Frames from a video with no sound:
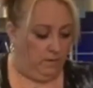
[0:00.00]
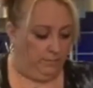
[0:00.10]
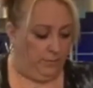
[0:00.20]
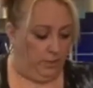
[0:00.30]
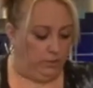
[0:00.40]

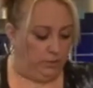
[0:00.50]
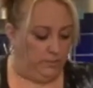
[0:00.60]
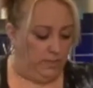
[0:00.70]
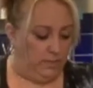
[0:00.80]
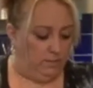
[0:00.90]

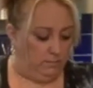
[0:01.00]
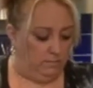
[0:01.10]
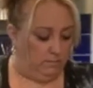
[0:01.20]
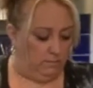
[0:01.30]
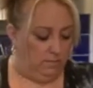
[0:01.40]
parchment
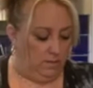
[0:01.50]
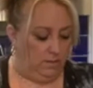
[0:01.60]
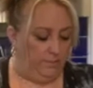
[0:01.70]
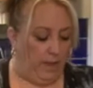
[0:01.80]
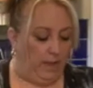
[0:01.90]
the
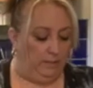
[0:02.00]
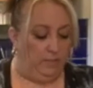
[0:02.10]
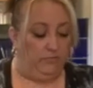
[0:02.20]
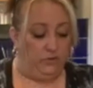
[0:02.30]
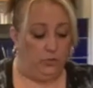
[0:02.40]
bottom
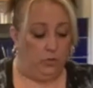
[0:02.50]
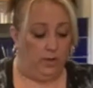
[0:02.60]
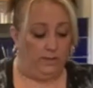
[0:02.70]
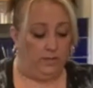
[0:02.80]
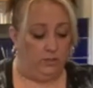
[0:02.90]
if you want,
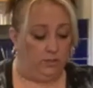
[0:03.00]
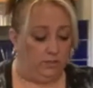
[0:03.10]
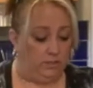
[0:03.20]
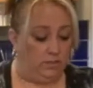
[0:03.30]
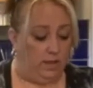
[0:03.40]
and then you can
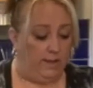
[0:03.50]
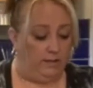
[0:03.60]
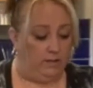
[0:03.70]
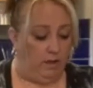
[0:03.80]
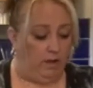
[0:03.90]
slide it
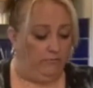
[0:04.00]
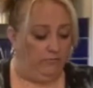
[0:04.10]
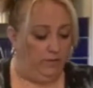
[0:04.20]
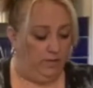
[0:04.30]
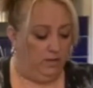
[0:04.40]
off.
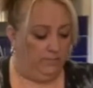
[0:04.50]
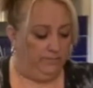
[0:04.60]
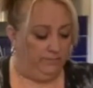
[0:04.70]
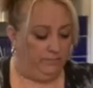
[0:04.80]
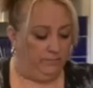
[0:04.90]

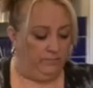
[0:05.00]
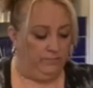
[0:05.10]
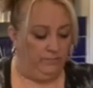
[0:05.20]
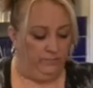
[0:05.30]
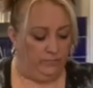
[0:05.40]

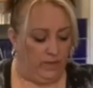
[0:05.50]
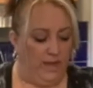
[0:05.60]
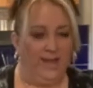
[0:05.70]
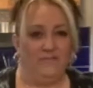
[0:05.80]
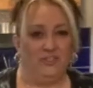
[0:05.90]
I
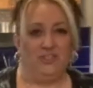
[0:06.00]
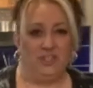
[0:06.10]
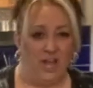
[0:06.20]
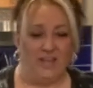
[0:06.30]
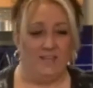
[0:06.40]
have a
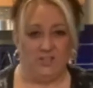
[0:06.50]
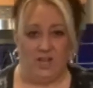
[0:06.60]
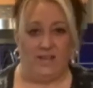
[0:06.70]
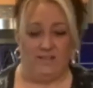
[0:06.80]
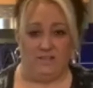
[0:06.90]

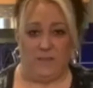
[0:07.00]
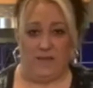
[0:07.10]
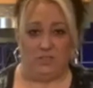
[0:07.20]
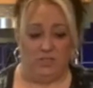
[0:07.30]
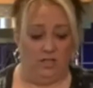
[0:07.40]
giant
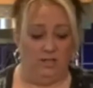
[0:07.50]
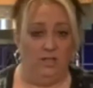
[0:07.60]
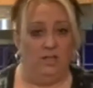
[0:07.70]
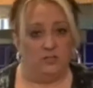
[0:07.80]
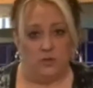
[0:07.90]
spatula,
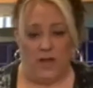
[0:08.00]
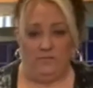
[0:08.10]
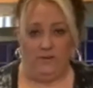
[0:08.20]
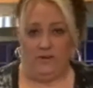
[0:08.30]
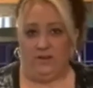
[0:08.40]
so I'm
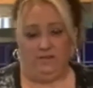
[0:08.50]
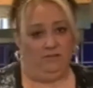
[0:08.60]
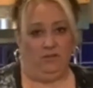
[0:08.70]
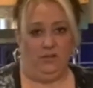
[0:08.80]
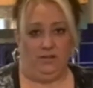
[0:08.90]
very
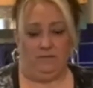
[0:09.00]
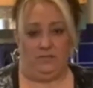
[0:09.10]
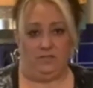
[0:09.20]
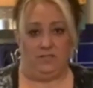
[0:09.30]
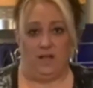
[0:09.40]
good at
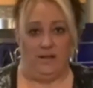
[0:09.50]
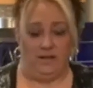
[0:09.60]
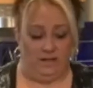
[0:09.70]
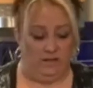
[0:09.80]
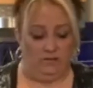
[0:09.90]
just sliding
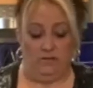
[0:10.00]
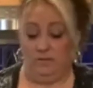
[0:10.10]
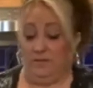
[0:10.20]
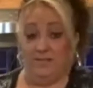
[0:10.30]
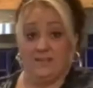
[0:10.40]
it under. If you
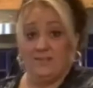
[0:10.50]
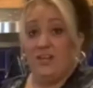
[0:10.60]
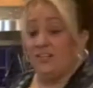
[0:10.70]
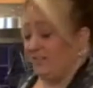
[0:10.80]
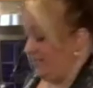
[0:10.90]
want to check
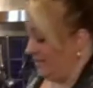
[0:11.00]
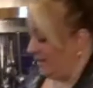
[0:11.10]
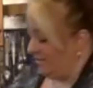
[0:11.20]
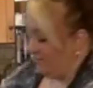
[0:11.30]
this thing out.